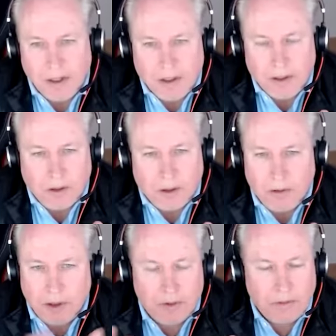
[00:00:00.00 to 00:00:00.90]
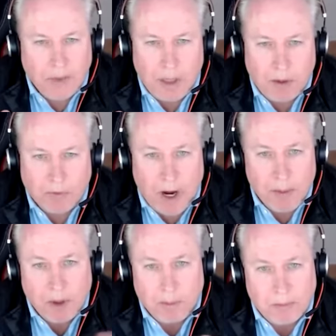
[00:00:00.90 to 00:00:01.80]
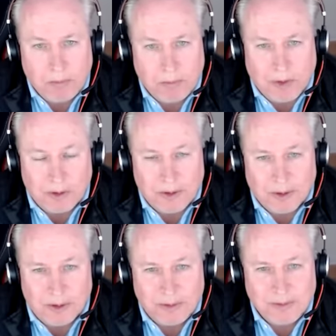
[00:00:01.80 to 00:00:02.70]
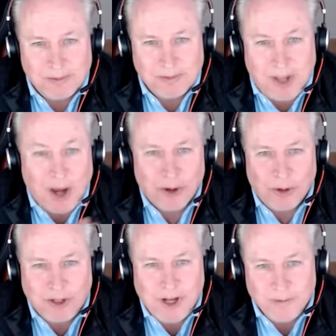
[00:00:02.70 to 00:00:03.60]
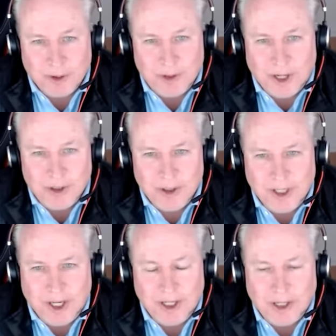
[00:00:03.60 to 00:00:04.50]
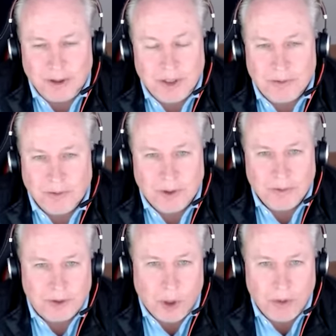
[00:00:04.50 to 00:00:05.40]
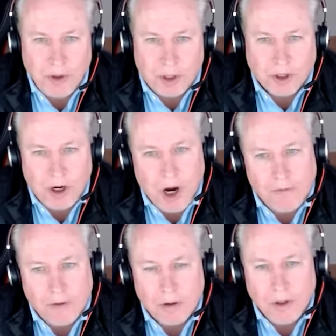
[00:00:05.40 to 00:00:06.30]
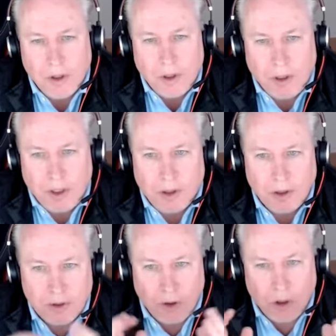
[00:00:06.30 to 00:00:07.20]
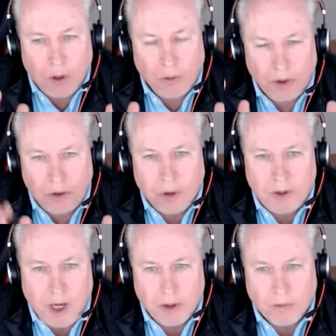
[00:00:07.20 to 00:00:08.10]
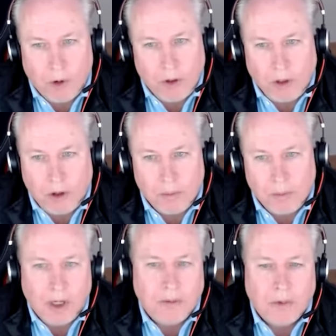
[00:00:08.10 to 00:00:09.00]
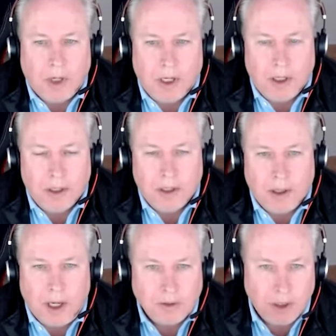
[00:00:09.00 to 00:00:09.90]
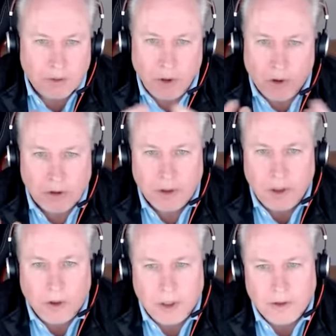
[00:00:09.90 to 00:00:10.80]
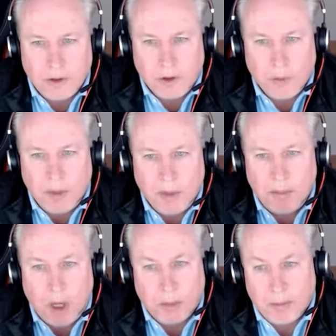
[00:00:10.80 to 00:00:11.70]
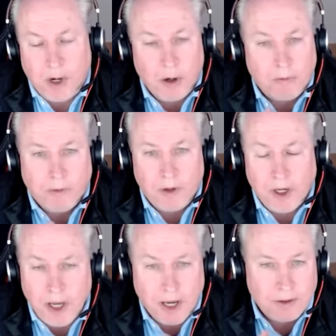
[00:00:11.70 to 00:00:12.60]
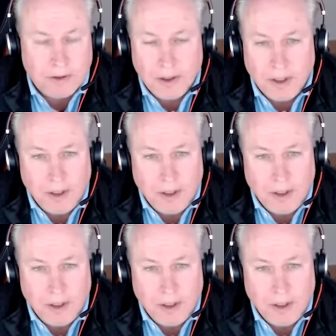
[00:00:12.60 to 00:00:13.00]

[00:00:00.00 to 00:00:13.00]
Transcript: So let's maybe wrap up this technical conversation, Ian, and I just was hoping you can cover, let's look down the road a little bit and, talk to the audience a little bit about preparing for the next